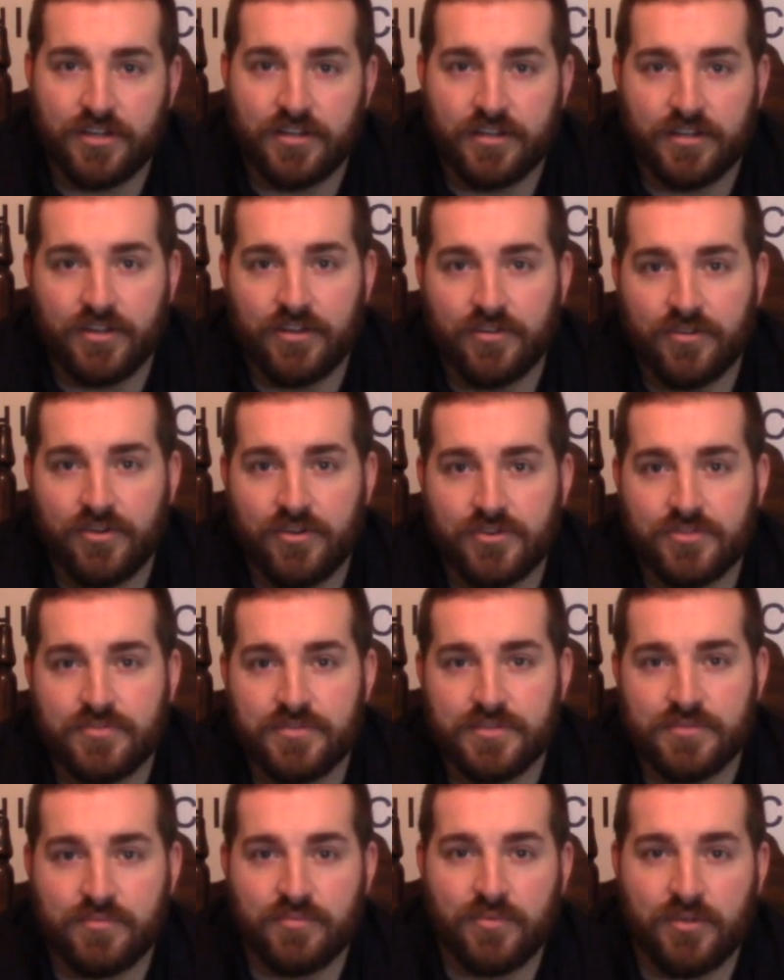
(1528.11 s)
Uh, you know,
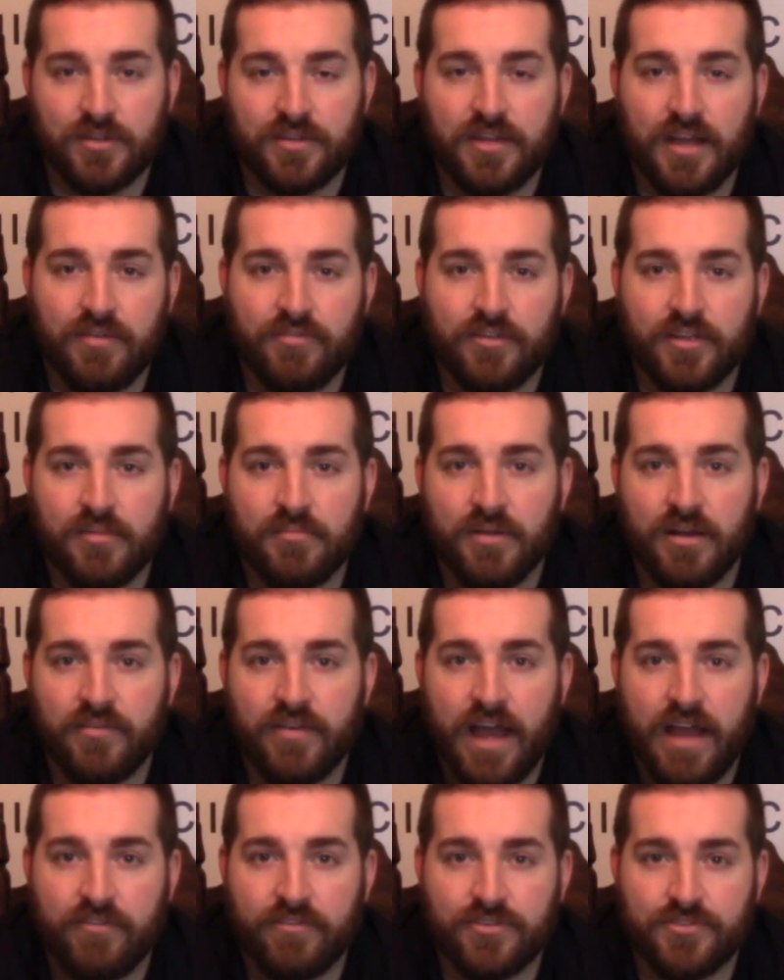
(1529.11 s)
Gershwin's definitely above
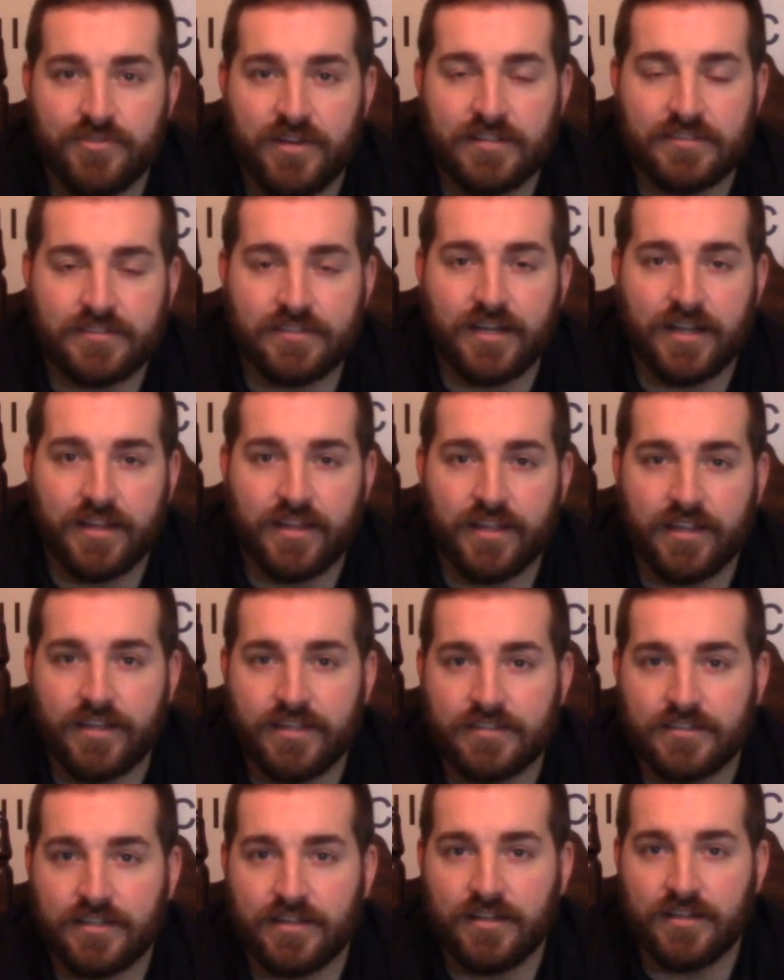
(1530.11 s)
average wrestler. I think
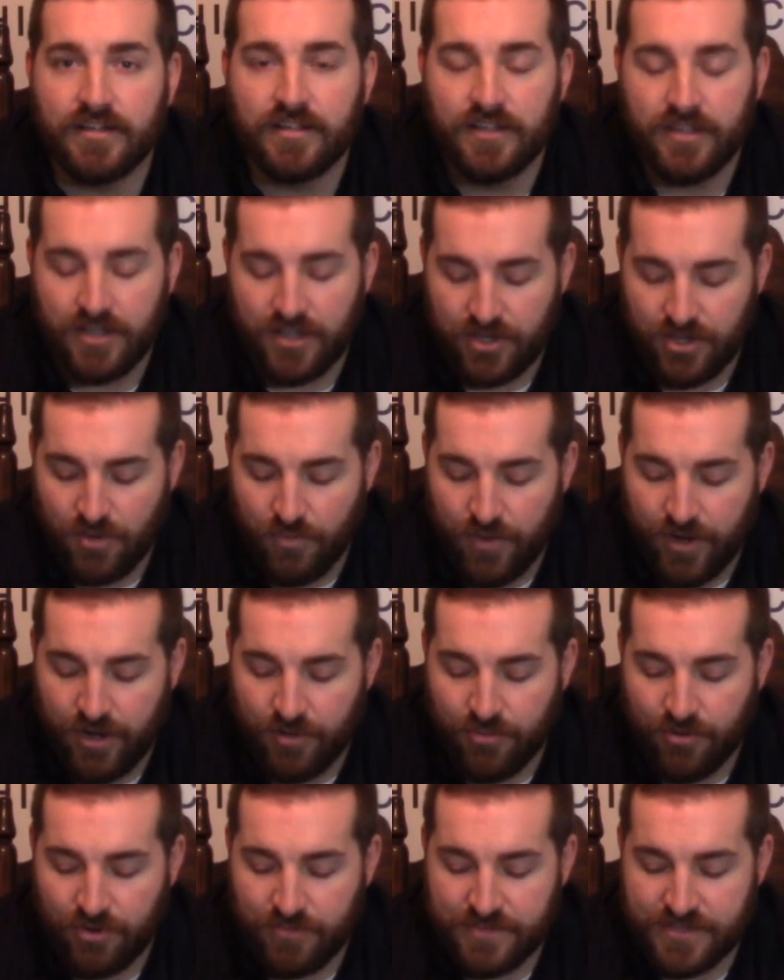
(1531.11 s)
he's gonna you know, winner
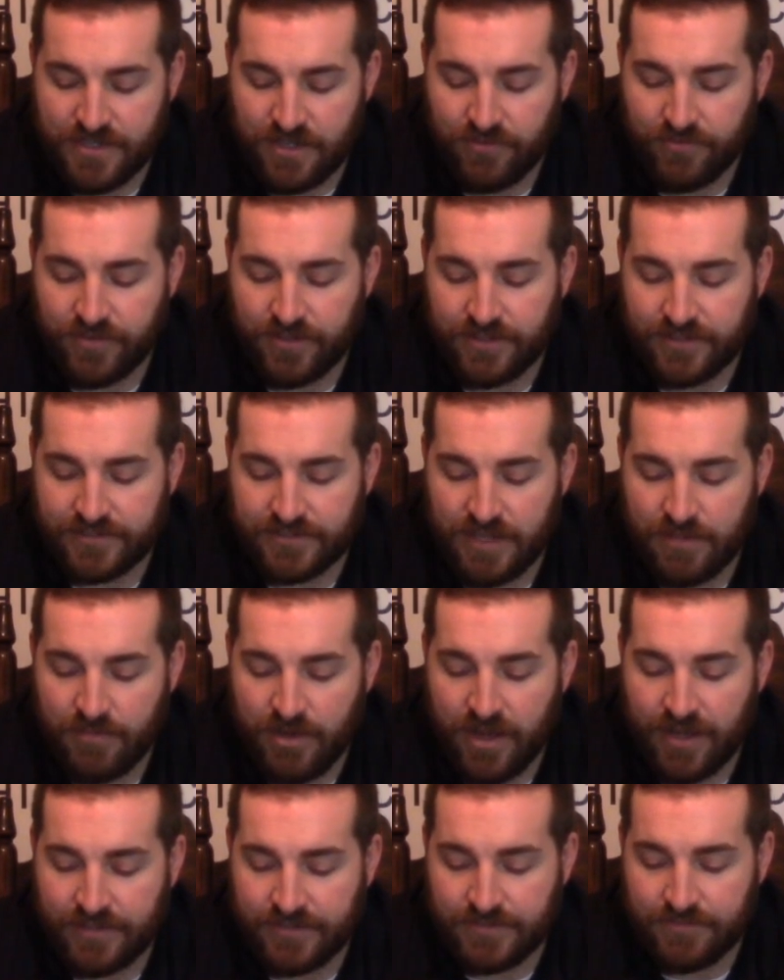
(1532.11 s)
put himself in the
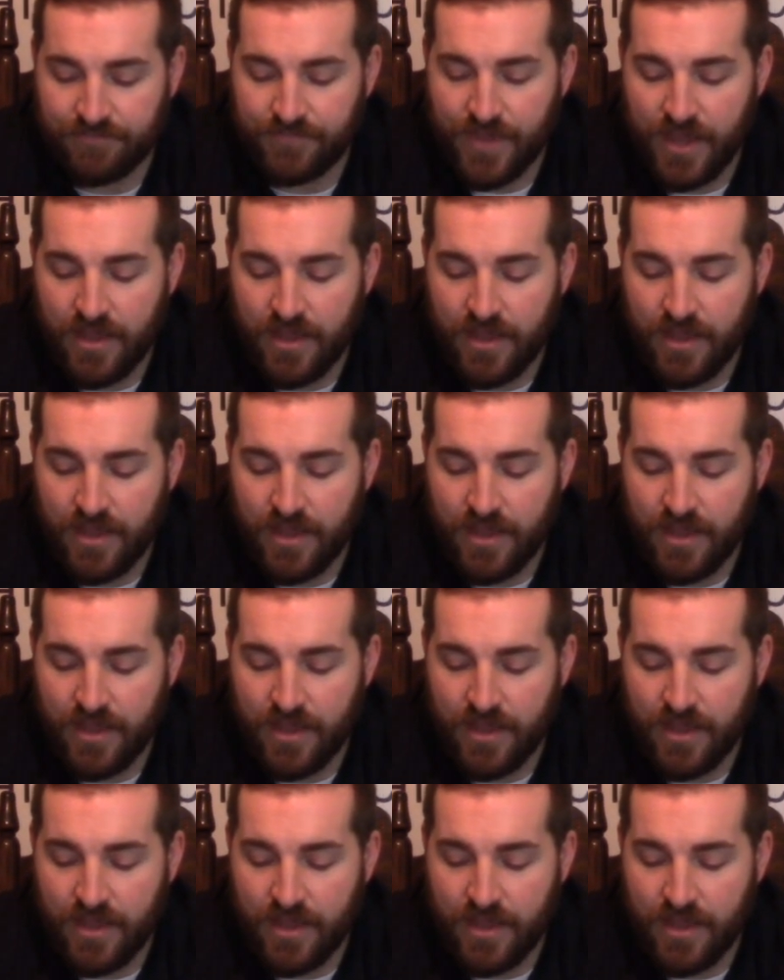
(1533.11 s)
semis.